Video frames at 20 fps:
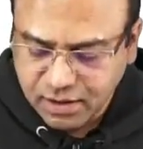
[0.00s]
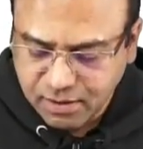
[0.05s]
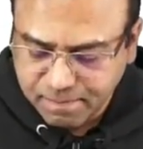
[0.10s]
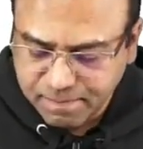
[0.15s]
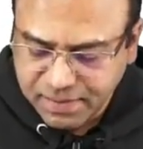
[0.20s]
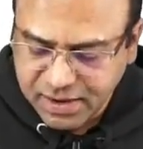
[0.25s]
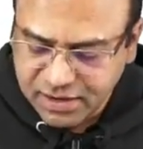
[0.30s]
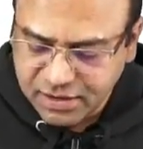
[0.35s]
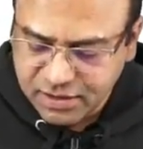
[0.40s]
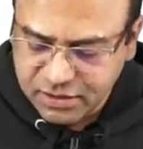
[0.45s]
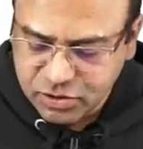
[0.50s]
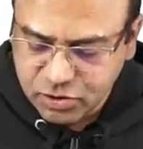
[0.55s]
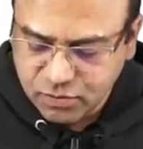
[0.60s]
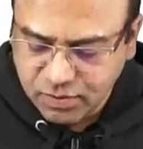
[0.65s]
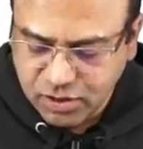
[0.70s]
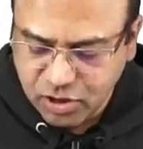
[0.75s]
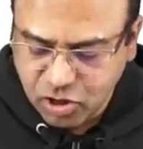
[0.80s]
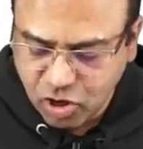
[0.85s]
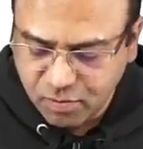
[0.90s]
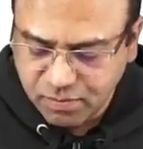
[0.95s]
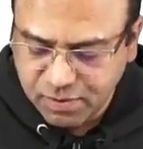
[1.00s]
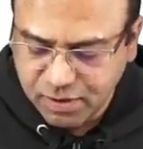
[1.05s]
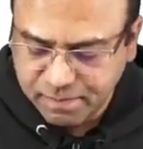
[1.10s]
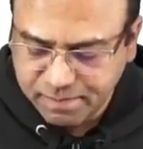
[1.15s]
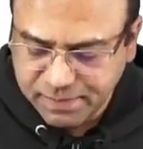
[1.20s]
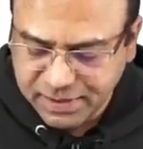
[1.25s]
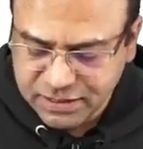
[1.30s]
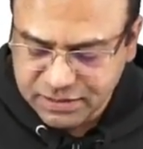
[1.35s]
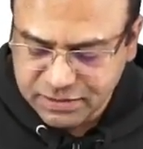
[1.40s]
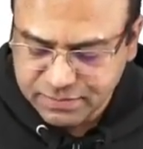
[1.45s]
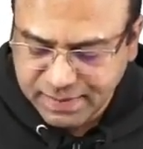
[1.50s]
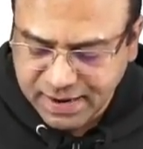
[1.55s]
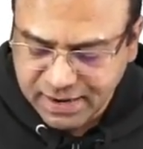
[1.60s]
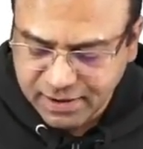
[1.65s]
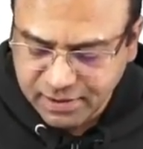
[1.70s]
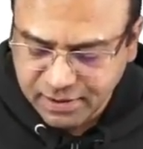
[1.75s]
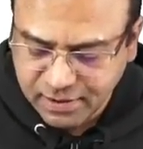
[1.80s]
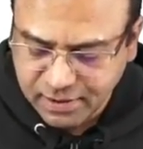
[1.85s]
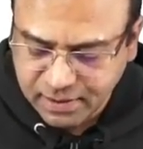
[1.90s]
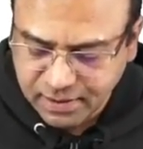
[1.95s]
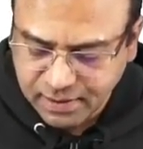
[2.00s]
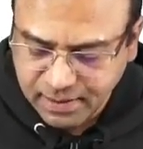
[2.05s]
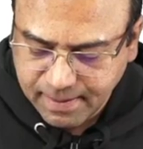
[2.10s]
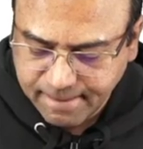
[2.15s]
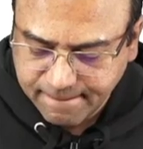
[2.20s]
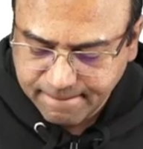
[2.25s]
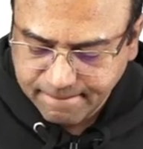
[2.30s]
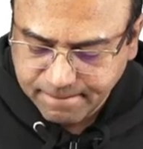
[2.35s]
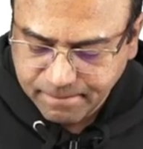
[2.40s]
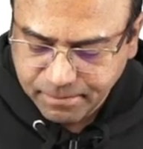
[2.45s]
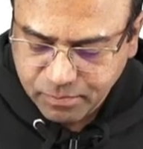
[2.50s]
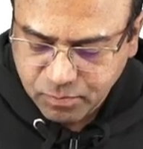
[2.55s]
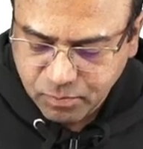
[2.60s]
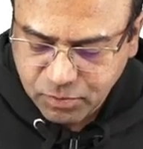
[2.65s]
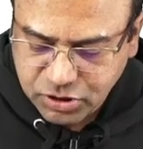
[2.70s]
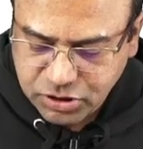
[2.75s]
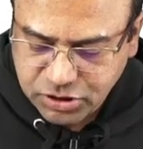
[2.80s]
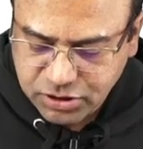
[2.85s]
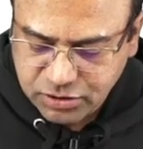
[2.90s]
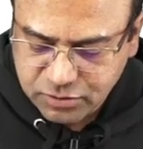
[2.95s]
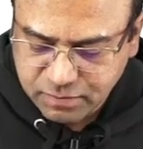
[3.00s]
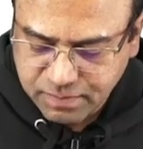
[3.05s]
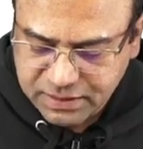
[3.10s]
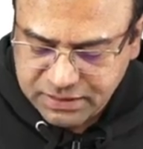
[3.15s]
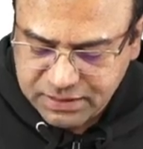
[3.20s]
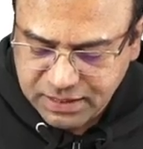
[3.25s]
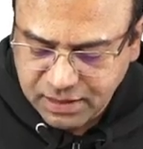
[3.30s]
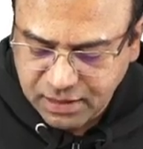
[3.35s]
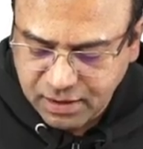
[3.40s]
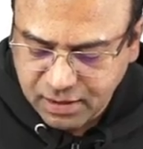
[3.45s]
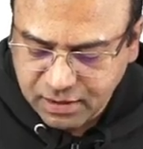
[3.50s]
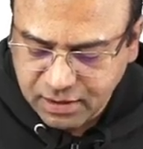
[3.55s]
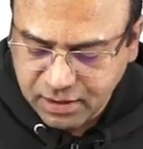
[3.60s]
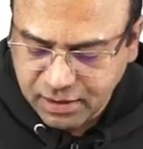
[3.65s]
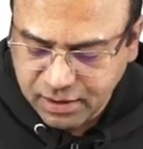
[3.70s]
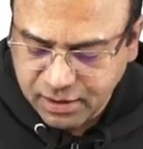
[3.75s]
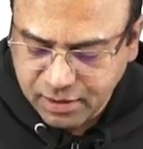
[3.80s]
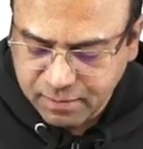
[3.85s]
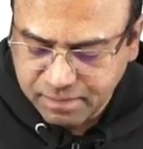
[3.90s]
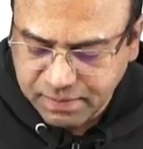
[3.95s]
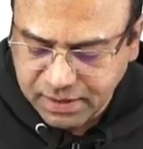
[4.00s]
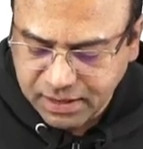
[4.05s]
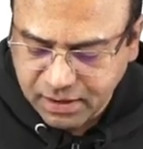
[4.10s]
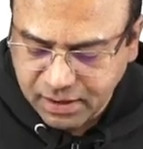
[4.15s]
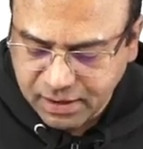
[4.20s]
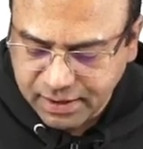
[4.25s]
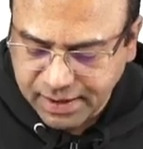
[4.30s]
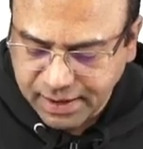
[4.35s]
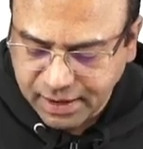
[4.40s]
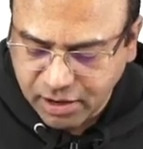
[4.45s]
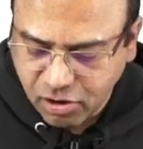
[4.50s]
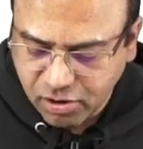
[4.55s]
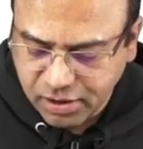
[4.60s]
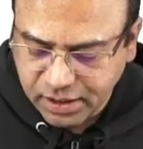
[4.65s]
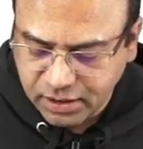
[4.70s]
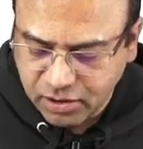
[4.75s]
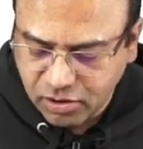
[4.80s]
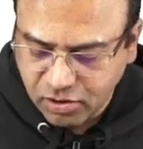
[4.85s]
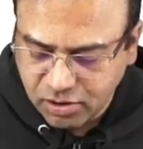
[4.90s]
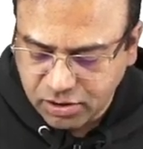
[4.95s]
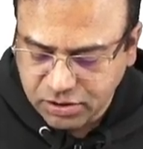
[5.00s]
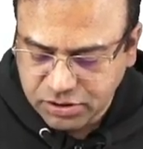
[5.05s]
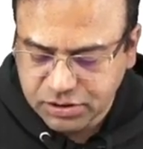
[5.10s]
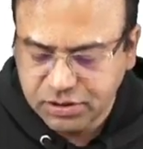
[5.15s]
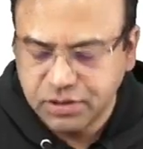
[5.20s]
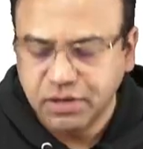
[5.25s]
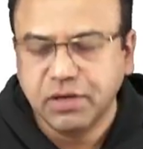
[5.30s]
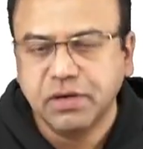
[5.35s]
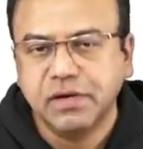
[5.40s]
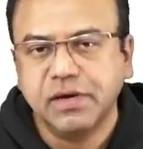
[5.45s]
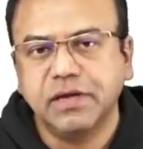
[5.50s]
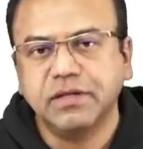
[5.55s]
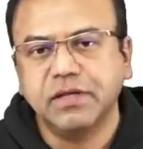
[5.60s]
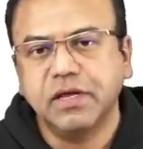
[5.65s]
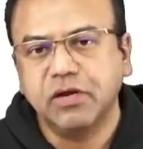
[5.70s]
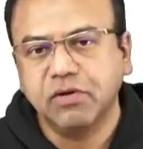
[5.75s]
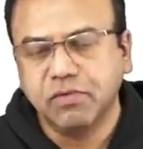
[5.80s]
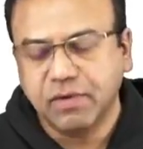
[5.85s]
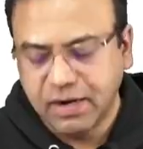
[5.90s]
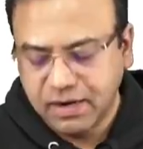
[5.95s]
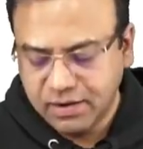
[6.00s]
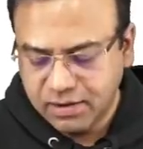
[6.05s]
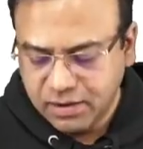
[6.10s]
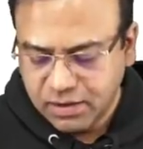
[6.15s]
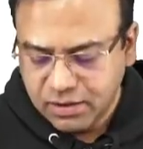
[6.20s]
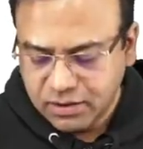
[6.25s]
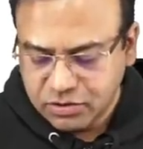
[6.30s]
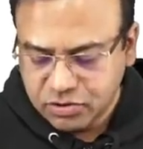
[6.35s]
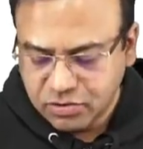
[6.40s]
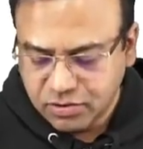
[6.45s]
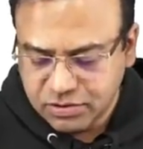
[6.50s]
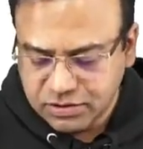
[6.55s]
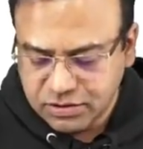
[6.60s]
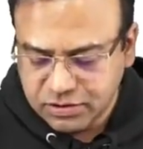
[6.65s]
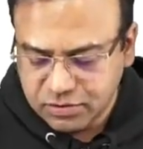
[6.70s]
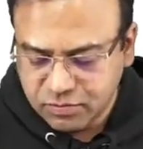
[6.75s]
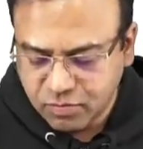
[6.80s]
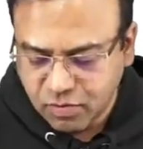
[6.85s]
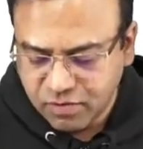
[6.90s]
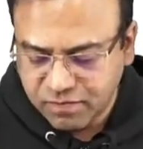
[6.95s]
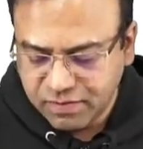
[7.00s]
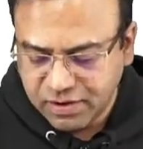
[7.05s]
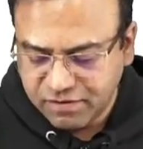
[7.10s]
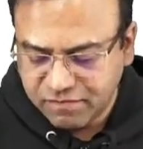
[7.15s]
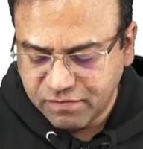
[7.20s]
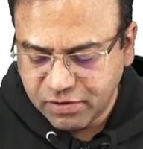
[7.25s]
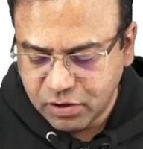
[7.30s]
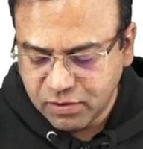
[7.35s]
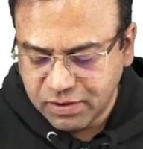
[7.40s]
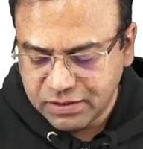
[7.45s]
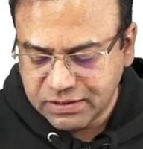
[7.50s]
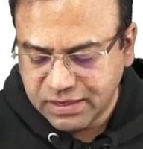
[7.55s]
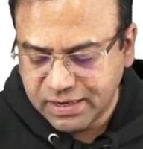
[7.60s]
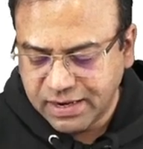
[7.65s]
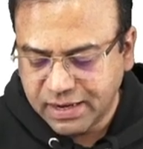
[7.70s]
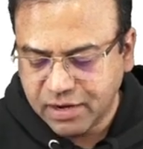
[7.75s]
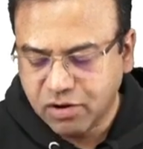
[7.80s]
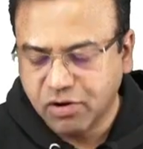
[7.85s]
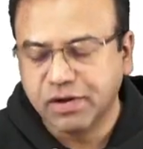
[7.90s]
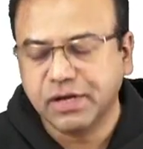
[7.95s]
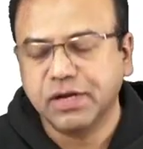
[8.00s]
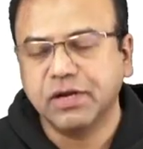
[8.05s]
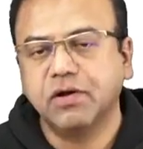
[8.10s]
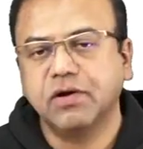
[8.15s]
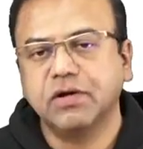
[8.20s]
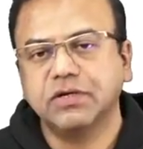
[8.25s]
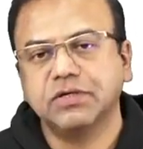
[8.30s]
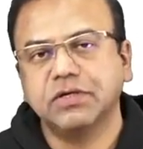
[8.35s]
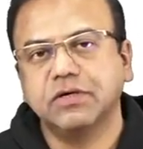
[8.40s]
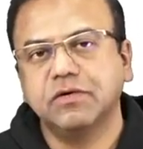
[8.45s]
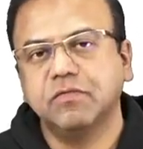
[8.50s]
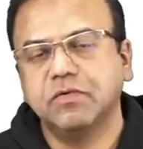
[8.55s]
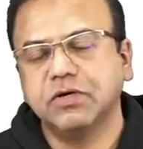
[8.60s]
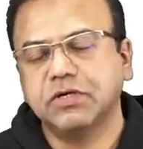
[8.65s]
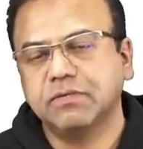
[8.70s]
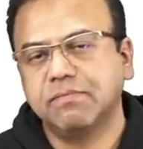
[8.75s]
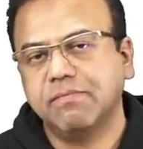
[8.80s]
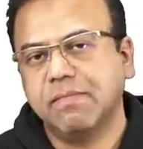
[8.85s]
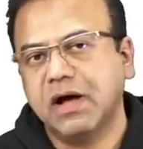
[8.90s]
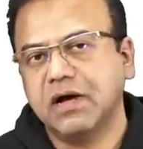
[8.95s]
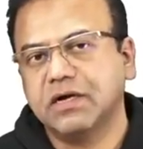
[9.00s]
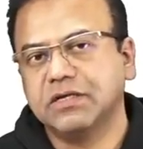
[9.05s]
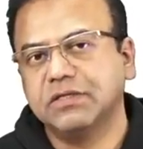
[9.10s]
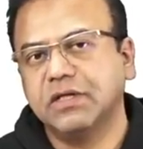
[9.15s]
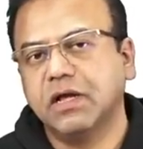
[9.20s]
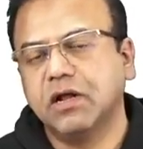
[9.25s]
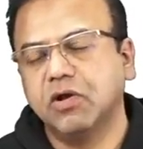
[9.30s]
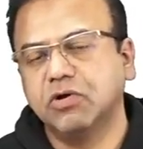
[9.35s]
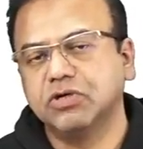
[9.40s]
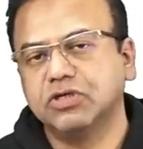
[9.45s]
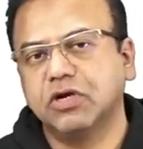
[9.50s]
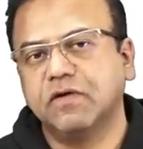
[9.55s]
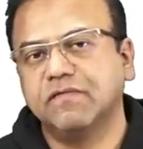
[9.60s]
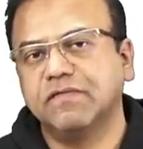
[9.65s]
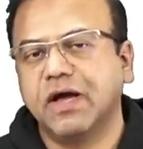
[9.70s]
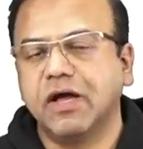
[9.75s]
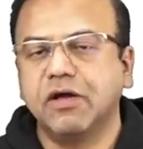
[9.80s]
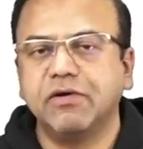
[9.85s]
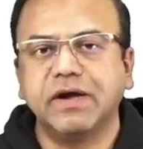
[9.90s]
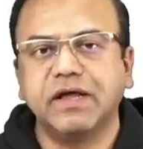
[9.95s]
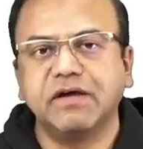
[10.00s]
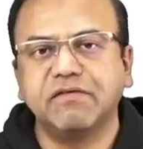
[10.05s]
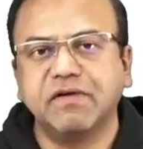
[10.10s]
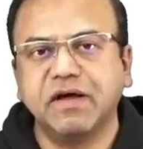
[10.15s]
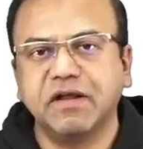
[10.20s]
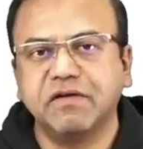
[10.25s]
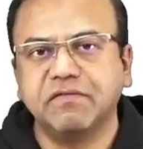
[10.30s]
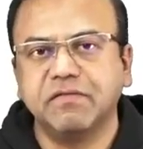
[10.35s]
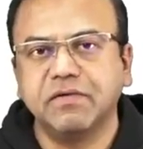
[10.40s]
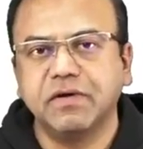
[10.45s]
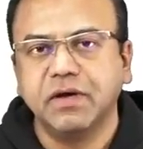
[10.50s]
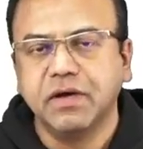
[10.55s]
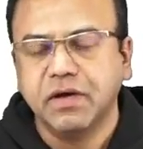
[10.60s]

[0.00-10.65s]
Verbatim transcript: Compare this to a normal pulse pattern which is basically a clear pick, a dicrotic notch, and then you get. So this is what we refer to as a dicrotic notch, which marks the closure of the aortic valve.